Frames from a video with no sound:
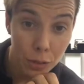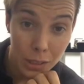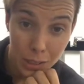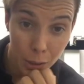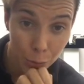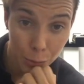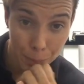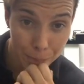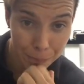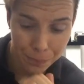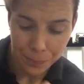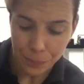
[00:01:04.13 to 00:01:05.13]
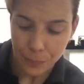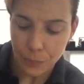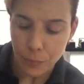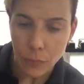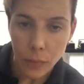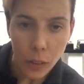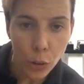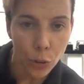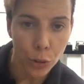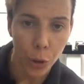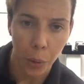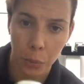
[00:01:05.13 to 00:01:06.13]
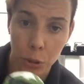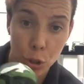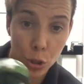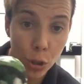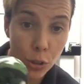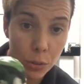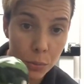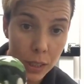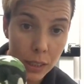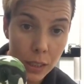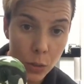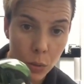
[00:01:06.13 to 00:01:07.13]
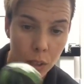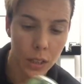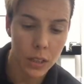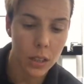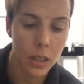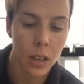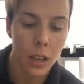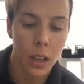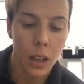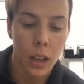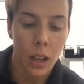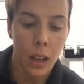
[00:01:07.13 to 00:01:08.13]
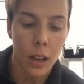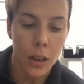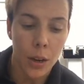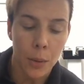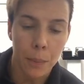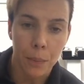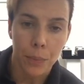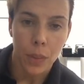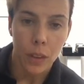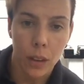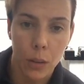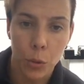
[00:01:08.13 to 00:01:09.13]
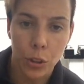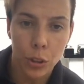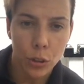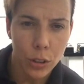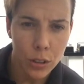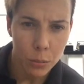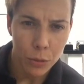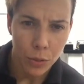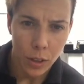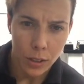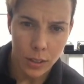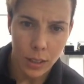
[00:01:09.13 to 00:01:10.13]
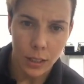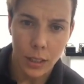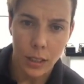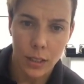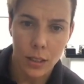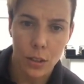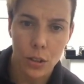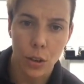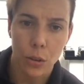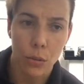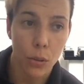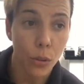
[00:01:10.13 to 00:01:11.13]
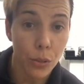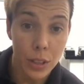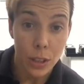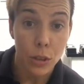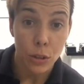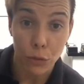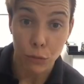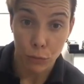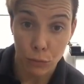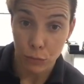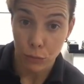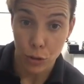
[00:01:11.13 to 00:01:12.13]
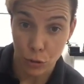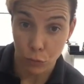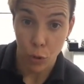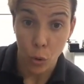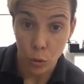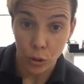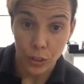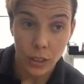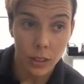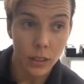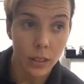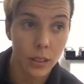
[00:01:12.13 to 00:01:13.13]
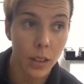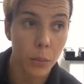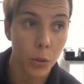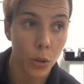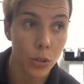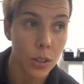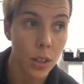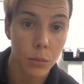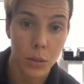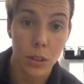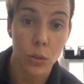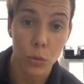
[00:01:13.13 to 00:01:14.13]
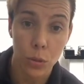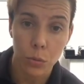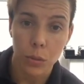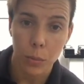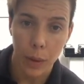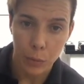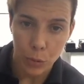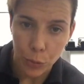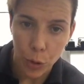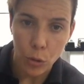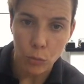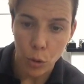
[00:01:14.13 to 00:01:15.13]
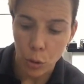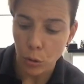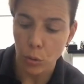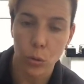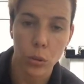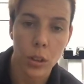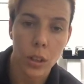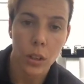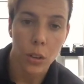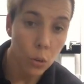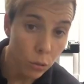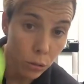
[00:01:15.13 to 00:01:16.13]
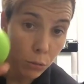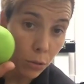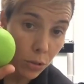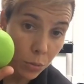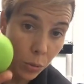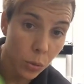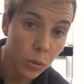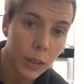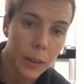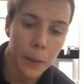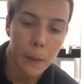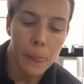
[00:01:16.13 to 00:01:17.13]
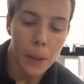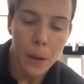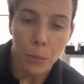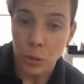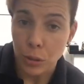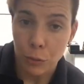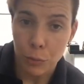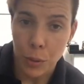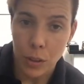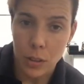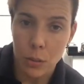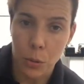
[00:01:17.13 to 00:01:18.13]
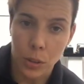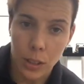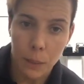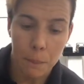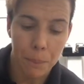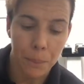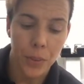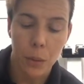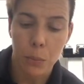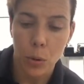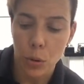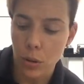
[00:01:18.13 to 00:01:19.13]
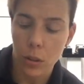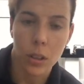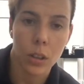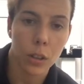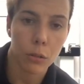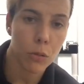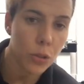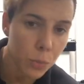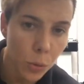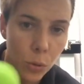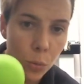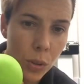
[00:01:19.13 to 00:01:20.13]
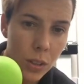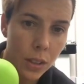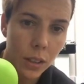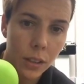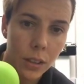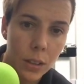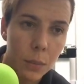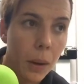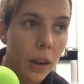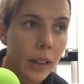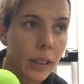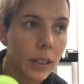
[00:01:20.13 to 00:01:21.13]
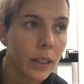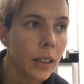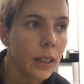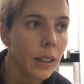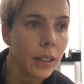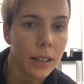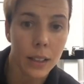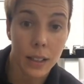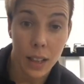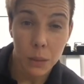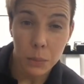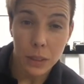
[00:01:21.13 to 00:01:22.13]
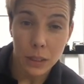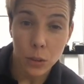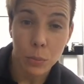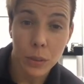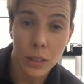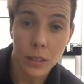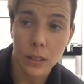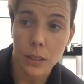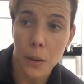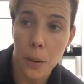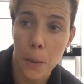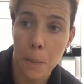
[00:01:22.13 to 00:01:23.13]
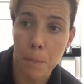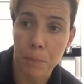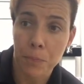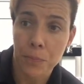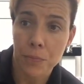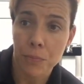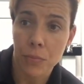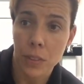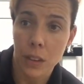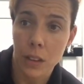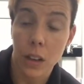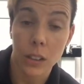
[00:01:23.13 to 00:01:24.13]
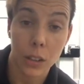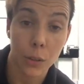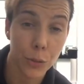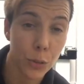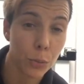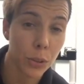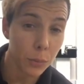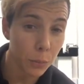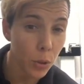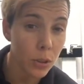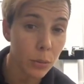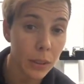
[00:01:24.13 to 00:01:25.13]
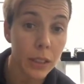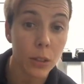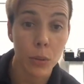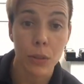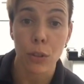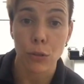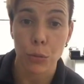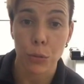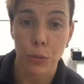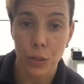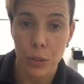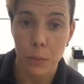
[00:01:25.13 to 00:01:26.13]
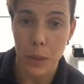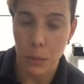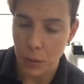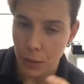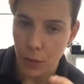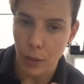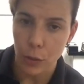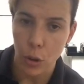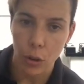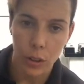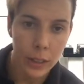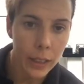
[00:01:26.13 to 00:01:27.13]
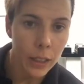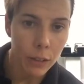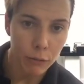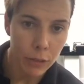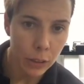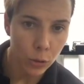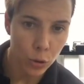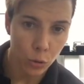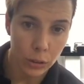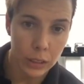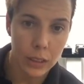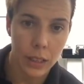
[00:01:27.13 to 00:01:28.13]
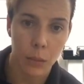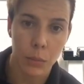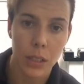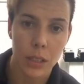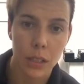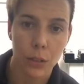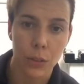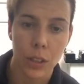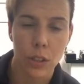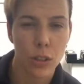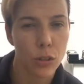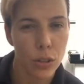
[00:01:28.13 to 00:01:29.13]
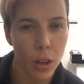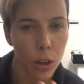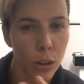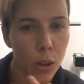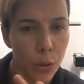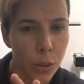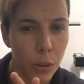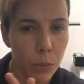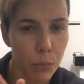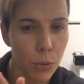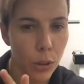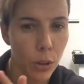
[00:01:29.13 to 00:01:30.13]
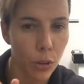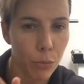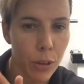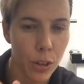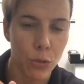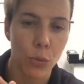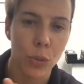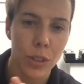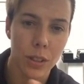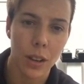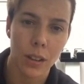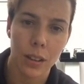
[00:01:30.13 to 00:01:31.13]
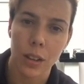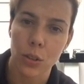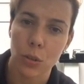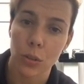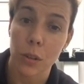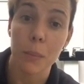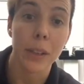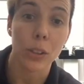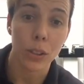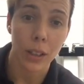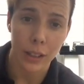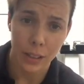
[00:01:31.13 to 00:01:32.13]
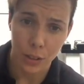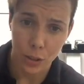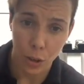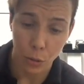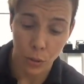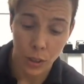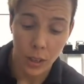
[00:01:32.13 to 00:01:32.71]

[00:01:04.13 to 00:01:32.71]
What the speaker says: yourself. So I'm going to show you some techniques with this. We're going to look at some advanced techniques. So obviously you can just roll on it in the same concept that you would with perhaps a foam roll or a lacrosse ball on different parts of your body. But a lacrosse ball on one side of your spine can be a little bit uncomfortable and possibly a little bit vulnerable for some people if they've got real joint segment stiffness and you start putting a lot of pressure on one side of that joint, it may not like it. So